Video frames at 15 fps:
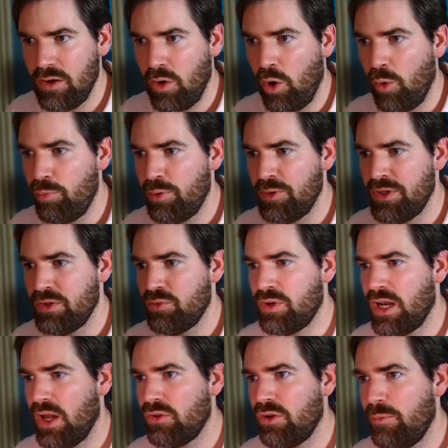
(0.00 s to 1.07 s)
open into
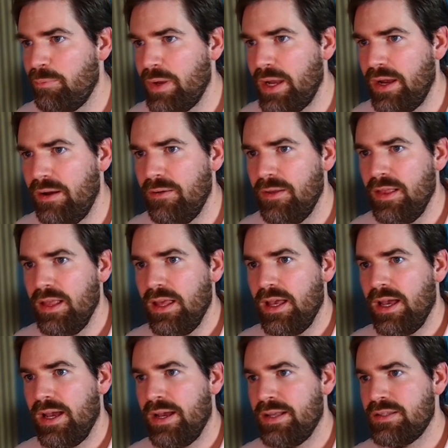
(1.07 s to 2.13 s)
Cloud Compare
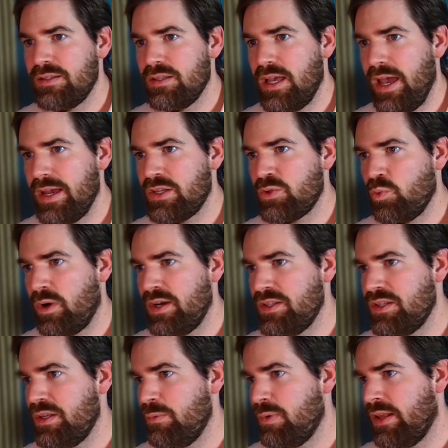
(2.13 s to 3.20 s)
and X, Y,
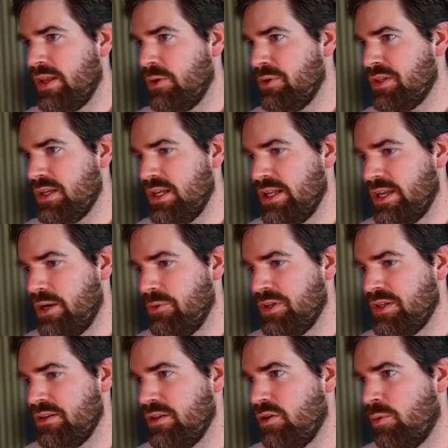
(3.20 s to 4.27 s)
Z, planarity,
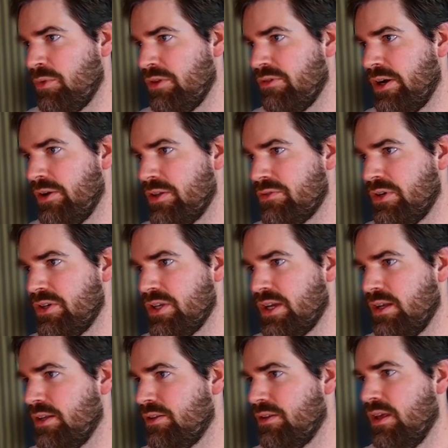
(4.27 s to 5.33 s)
linearity, omnivariance,
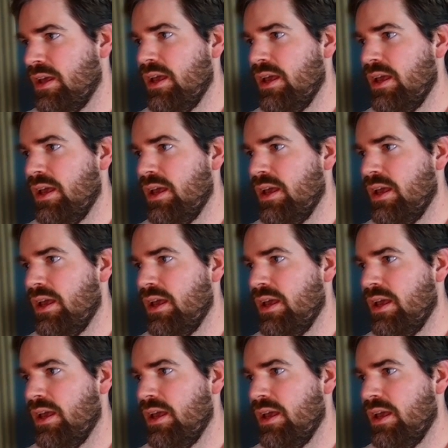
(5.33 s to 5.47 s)
verticality.